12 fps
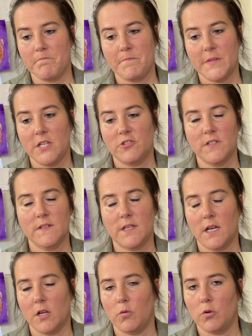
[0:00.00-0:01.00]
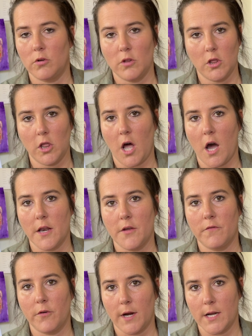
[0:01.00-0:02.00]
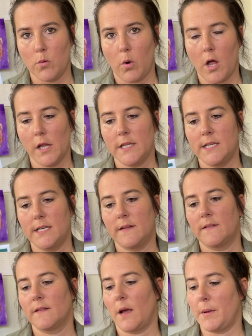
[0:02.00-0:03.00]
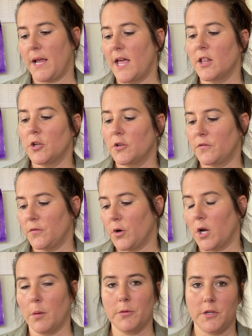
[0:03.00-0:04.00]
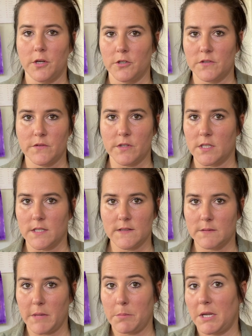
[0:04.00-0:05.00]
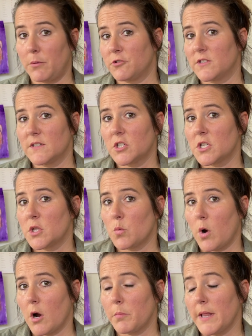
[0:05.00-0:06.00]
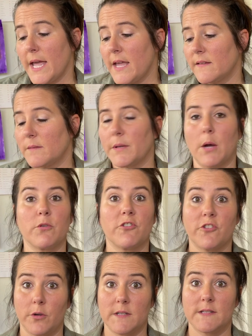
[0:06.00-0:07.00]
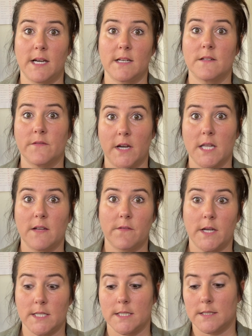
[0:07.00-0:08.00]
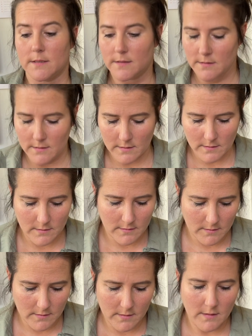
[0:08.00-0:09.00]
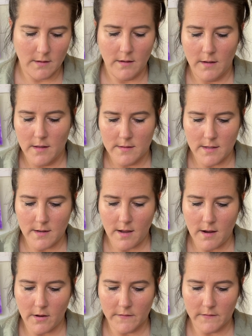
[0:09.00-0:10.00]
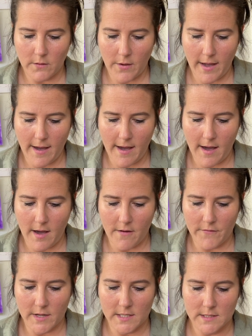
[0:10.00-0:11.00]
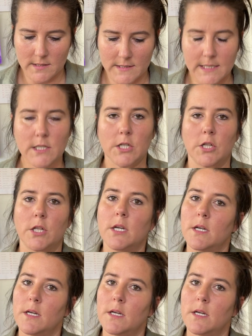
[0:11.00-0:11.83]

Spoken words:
It's just got a lot of great qualities. I mean, I looked for a couple of years for this. Maybe I was just looking in the wrong place, but I was so excited to finally find it. Then I also have dill.